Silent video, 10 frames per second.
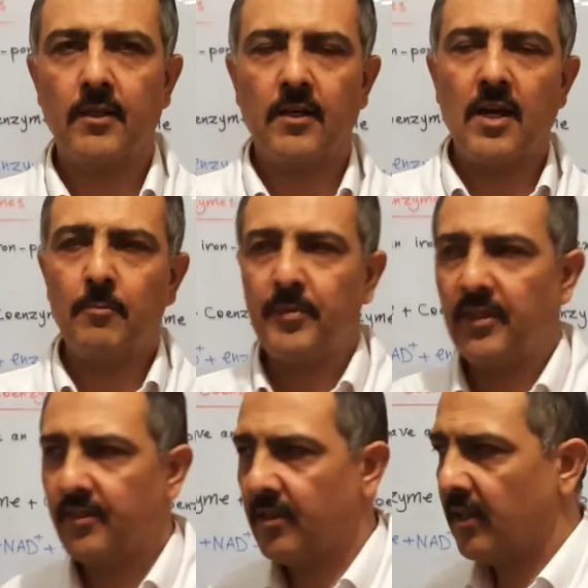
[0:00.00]
A
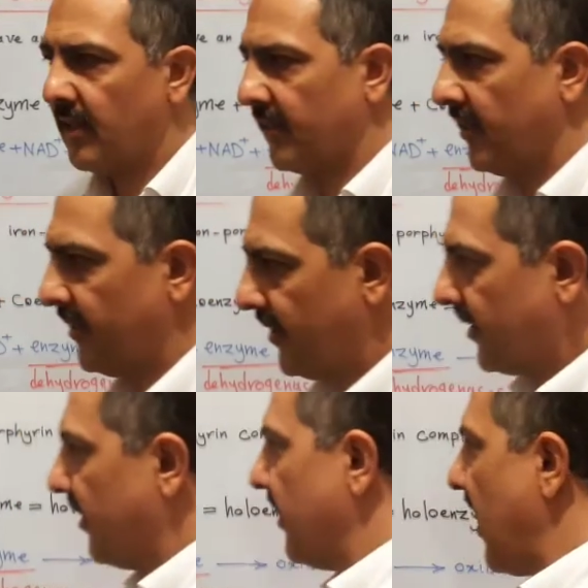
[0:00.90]
complete
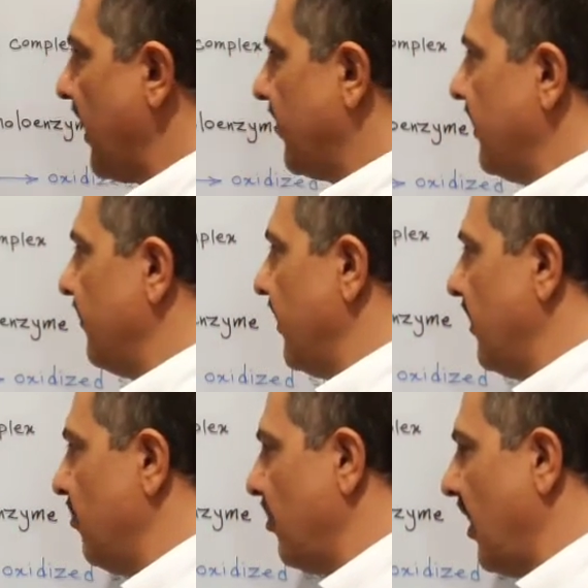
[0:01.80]
catalytically active
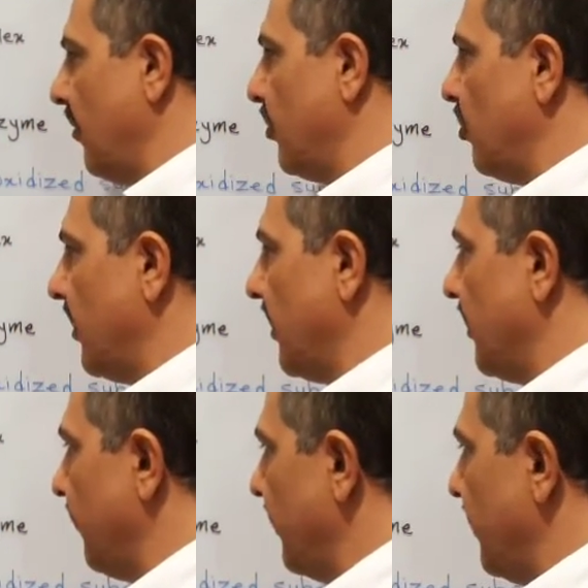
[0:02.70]
enzyme
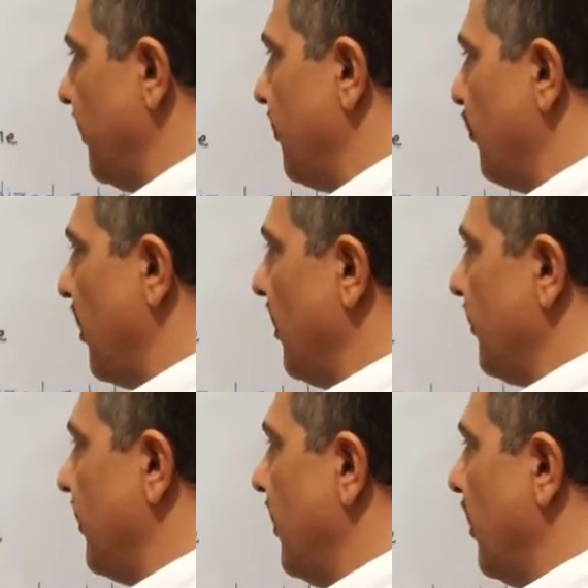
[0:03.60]
together with its
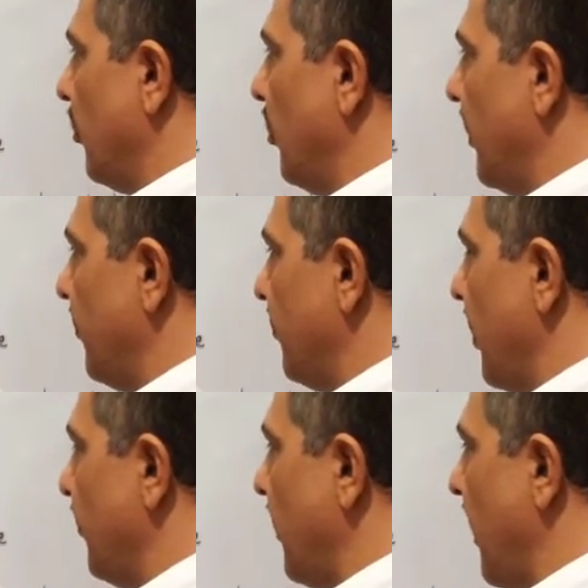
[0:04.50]
bond
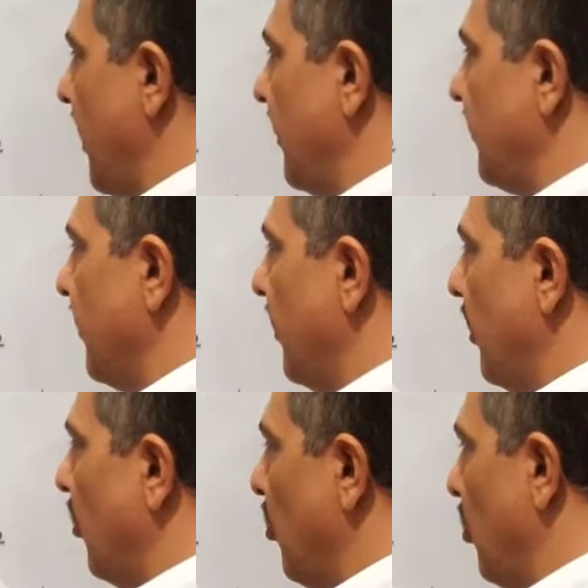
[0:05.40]
coenzyme and
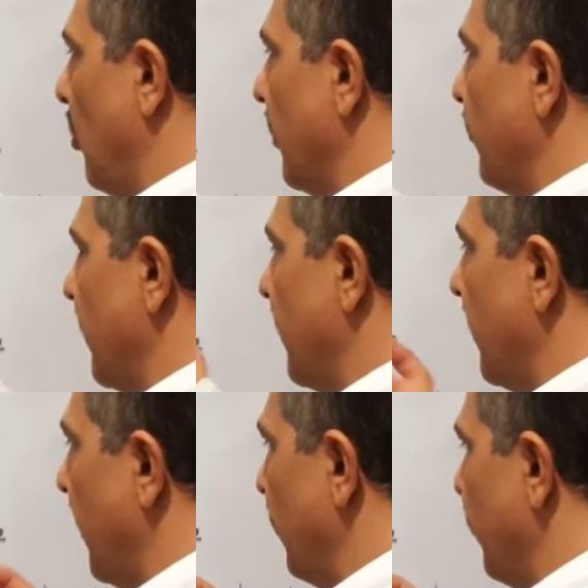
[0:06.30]
or
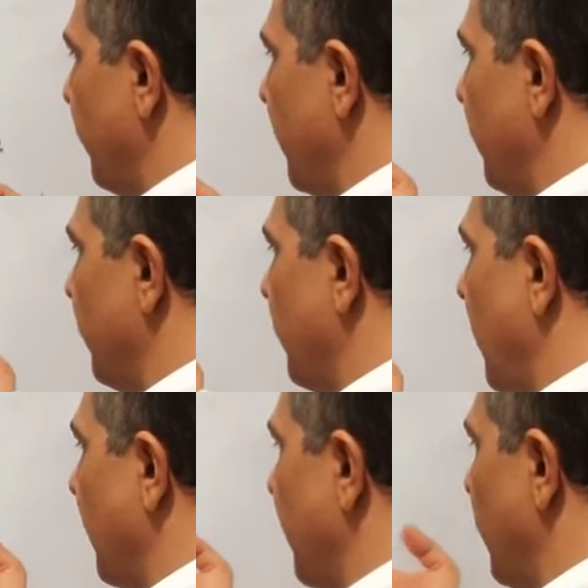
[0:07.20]
metal ions is
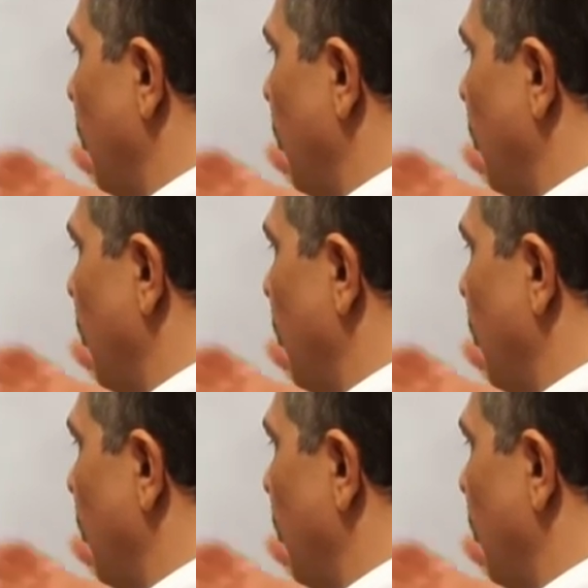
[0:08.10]
called a